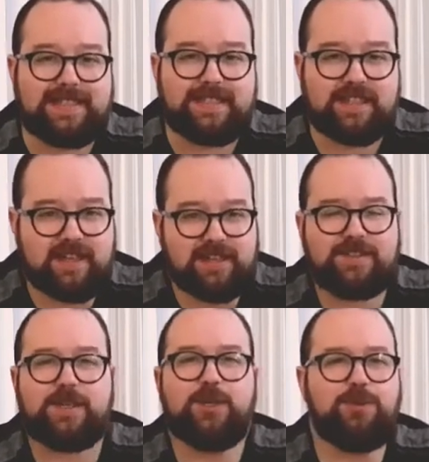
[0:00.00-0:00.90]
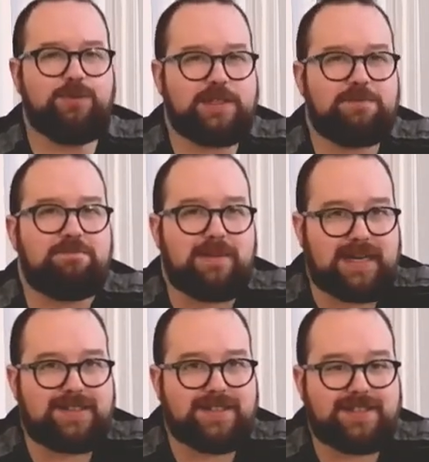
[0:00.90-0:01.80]
these tombs of
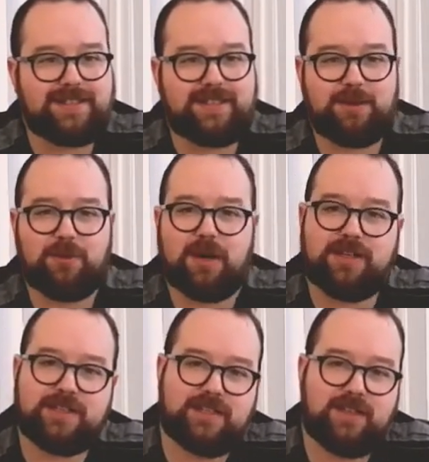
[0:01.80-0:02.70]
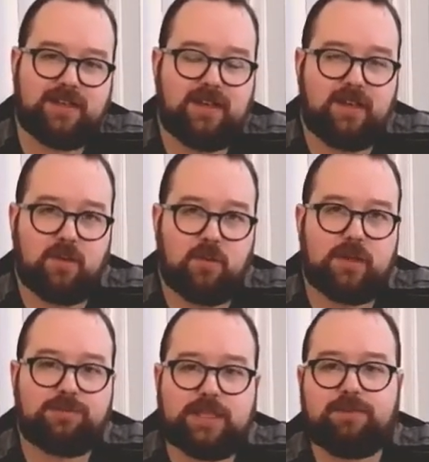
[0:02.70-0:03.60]
majesty, you ask?
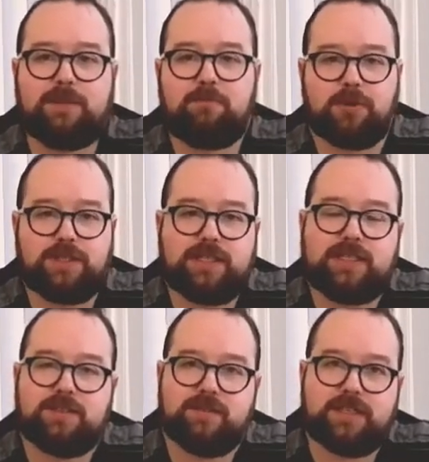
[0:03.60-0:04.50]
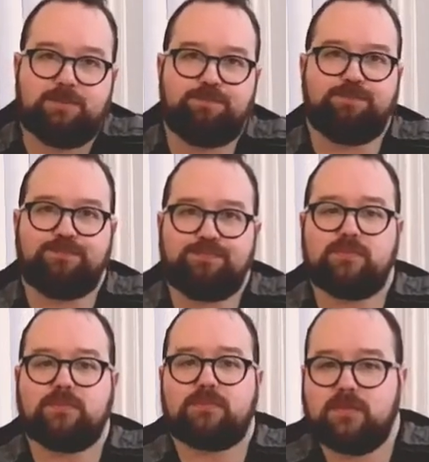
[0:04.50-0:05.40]
Well, simply put, you need to read them.
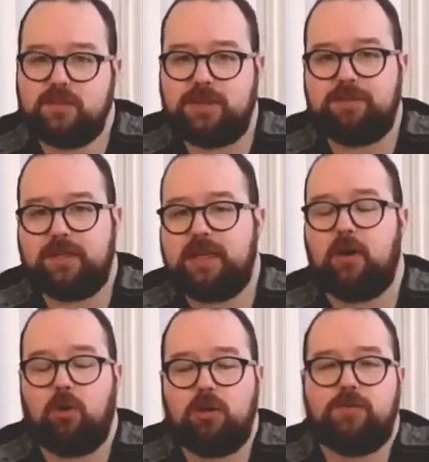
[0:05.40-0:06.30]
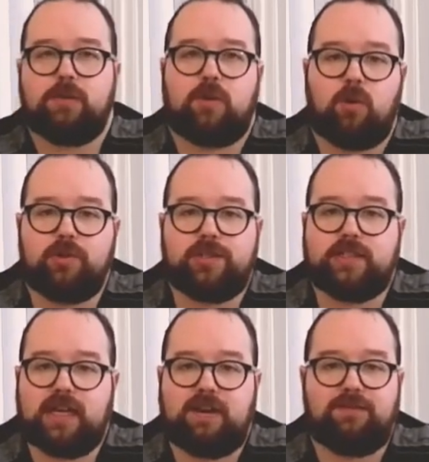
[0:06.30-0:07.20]
Typically, all of your
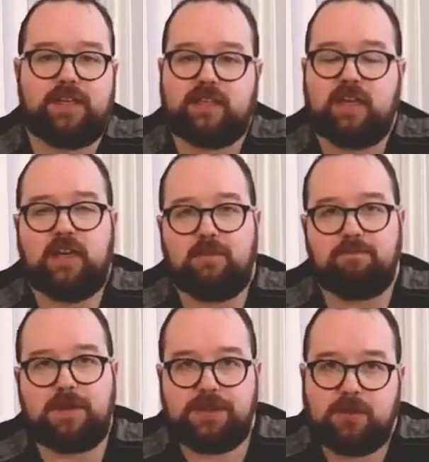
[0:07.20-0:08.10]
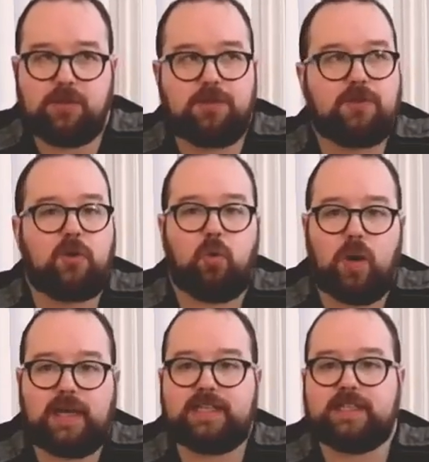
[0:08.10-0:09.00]
courses have these mythical
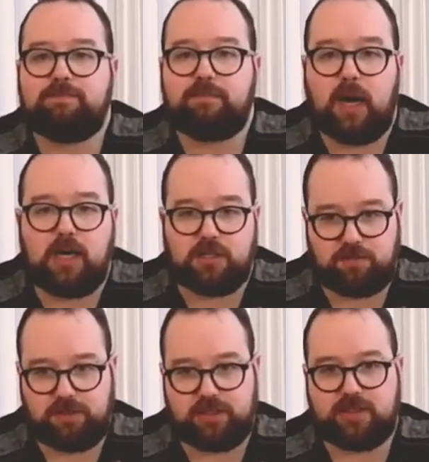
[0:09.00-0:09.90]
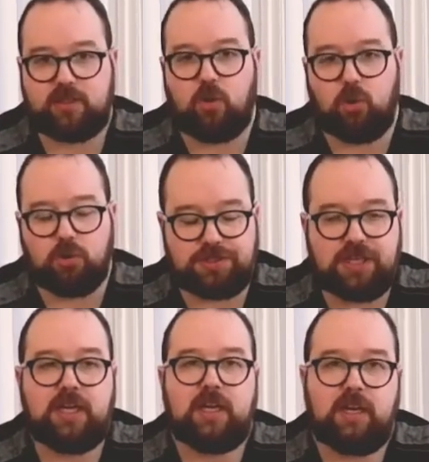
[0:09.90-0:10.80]
quest parchments called